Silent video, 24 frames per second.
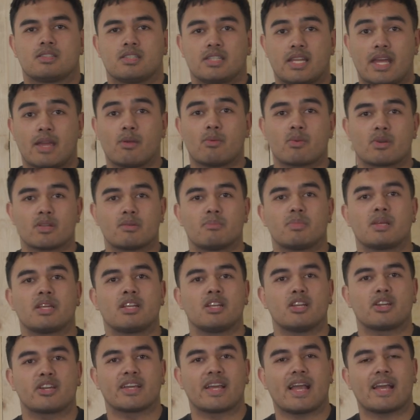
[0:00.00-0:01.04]
Today we're going to be
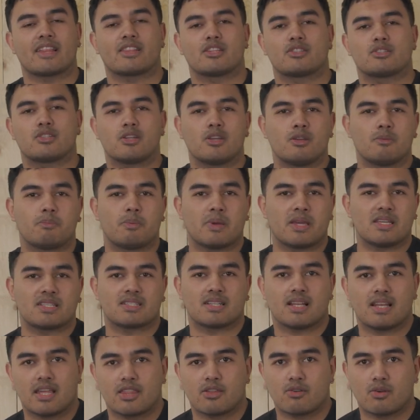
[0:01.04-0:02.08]
looking at the two-piece
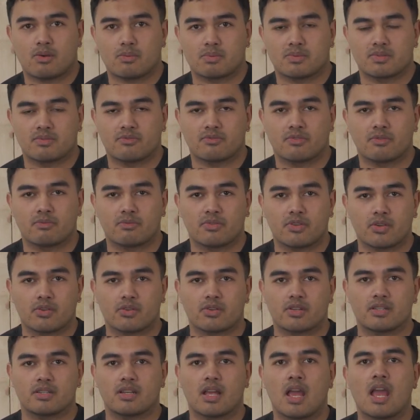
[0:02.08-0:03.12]
leather option from
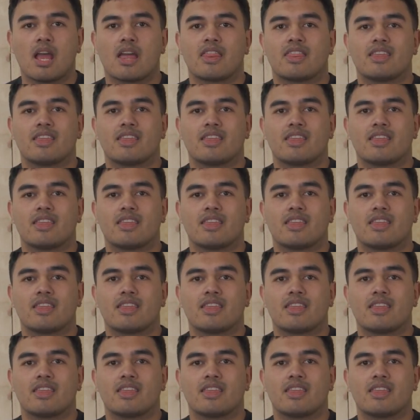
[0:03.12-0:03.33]
Furygan,